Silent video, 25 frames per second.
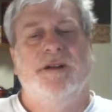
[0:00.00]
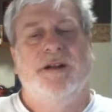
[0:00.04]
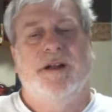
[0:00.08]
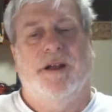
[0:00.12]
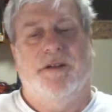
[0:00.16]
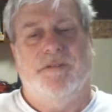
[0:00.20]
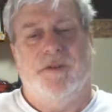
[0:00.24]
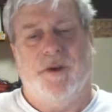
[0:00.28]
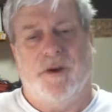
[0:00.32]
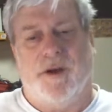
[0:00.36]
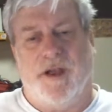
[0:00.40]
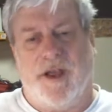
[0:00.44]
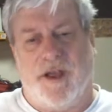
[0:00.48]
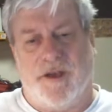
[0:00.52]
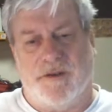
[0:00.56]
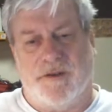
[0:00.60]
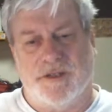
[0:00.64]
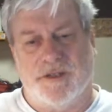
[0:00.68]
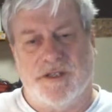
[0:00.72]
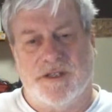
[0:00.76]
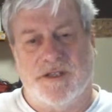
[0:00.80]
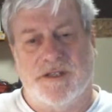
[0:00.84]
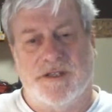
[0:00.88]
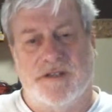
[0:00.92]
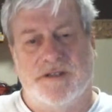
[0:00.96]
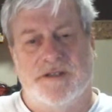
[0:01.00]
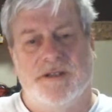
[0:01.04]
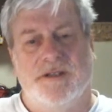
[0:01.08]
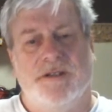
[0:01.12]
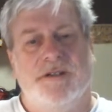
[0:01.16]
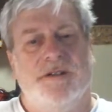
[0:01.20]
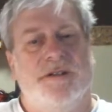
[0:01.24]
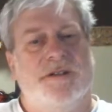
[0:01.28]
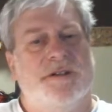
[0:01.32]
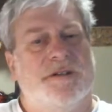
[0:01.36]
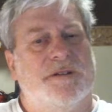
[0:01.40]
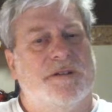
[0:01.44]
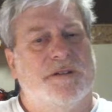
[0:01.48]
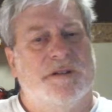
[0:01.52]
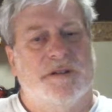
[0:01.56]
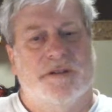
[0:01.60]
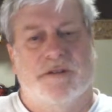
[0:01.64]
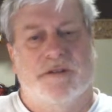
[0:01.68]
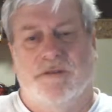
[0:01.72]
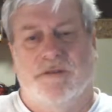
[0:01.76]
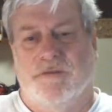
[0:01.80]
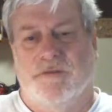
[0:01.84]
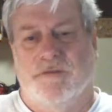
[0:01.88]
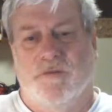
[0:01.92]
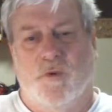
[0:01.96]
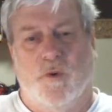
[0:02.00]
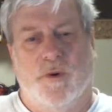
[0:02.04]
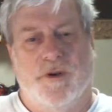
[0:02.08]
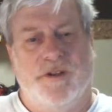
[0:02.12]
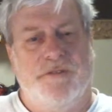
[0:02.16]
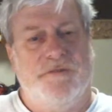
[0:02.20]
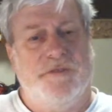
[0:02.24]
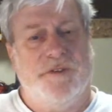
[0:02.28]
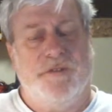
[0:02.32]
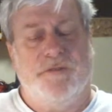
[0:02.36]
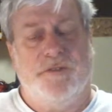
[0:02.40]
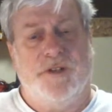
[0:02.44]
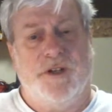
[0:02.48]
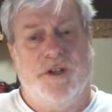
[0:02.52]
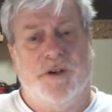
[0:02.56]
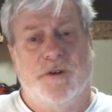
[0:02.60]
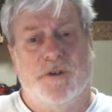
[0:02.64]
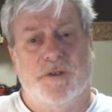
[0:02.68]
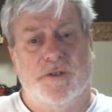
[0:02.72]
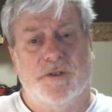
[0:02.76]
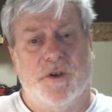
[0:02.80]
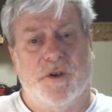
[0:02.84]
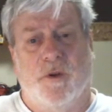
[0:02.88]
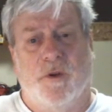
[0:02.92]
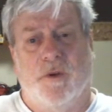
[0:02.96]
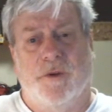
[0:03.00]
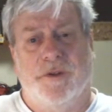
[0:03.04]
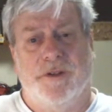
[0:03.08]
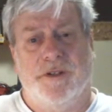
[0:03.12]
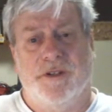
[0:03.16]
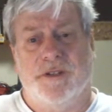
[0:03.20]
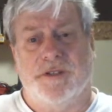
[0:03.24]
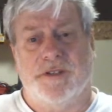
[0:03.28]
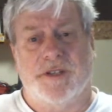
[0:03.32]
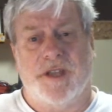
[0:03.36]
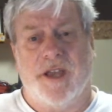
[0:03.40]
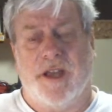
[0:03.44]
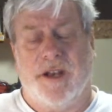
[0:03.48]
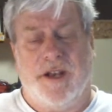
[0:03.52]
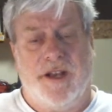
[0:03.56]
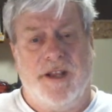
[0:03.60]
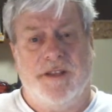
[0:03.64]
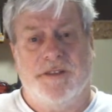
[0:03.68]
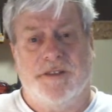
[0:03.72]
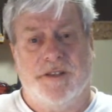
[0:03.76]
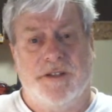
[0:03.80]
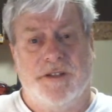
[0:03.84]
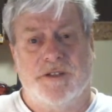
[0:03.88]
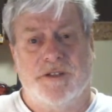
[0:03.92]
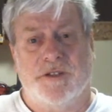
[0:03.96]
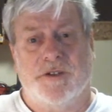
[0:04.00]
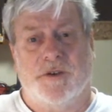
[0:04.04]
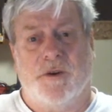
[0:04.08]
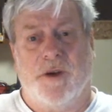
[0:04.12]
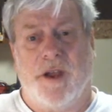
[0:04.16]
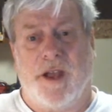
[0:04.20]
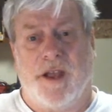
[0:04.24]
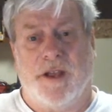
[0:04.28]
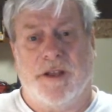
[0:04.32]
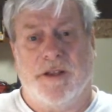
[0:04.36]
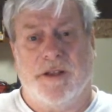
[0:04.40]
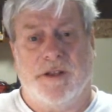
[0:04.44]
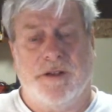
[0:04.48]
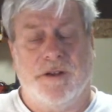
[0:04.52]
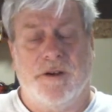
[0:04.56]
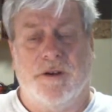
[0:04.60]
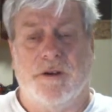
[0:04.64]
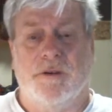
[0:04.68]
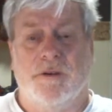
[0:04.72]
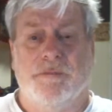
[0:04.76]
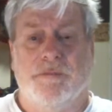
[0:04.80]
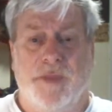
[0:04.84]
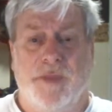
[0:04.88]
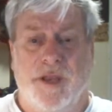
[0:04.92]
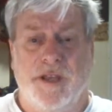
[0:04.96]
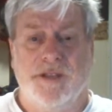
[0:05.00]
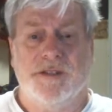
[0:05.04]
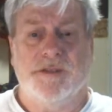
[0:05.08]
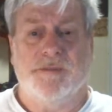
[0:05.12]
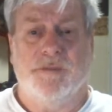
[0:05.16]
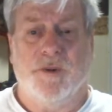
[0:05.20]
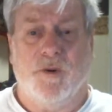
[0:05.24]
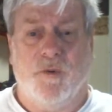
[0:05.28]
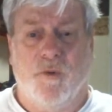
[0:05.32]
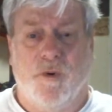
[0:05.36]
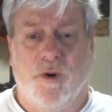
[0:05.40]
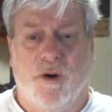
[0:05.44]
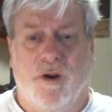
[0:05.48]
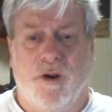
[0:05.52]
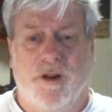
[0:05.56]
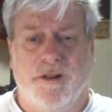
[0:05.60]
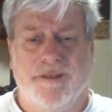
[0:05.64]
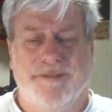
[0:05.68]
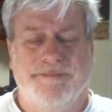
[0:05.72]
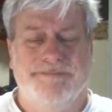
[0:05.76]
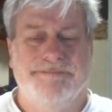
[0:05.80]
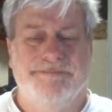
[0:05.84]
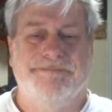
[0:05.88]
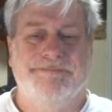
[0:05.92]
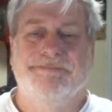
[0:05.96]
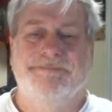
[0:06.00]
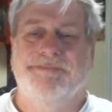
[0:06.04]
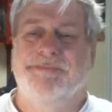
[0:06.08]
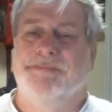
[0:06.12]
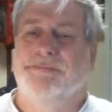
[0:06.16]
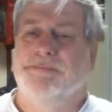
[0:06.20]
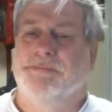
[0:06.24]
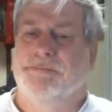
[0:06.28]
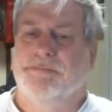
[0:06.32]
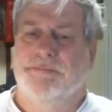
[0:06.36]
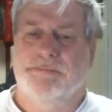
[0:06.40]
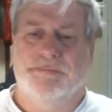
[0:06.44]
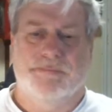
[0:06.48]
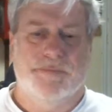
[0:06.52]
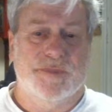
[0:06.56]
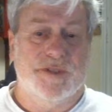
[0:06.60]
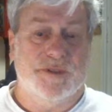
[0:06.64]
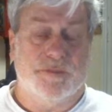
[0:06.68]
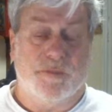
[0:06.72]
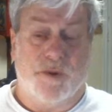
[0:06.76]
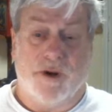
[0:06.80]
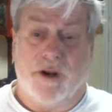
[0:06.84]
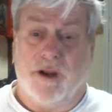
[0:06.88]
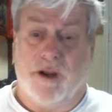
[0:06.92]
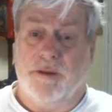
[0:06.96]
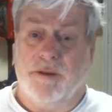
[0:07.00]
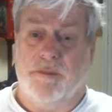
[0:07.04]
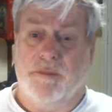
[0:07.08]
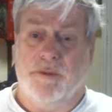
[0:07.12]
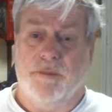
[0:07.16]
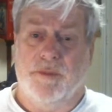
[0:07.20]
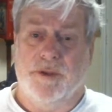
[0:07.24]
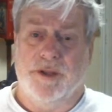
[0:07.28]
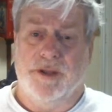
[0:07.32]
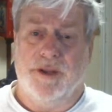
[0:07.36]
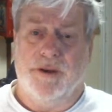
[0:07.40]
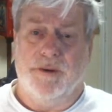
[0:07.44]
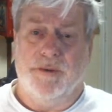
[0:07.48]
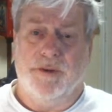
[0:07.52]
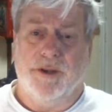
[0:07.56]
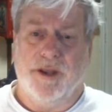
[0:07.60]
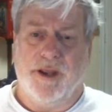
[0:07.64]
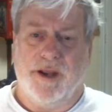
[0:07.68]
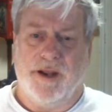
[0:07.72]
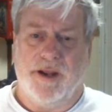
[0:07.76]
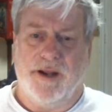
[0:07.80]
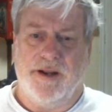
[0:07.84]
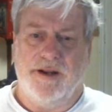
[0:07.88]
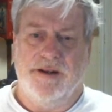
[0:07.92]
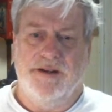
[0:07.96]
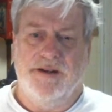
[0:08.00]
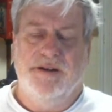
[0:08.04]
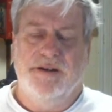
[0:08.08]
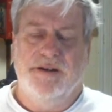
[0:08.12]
If your house is 40, 50 years old and it's got an 1/8 inch crack in your basement wall, it's probably okay.